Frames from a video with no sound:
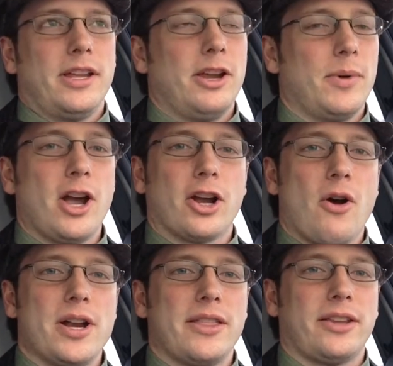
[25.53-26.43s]
here we are
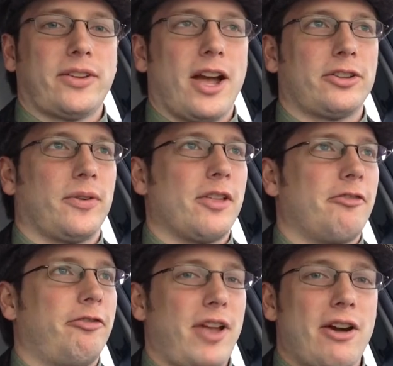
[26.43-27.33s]
going to this house for the
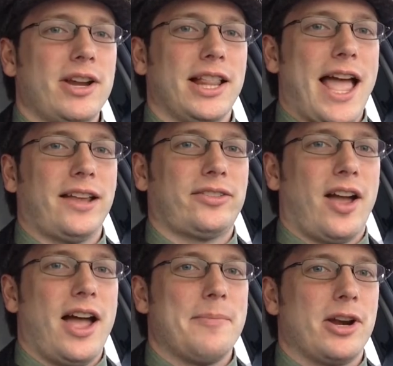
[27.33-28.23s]
very last
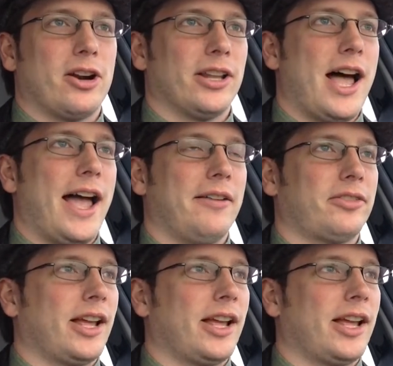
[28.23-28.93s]
time in our lives.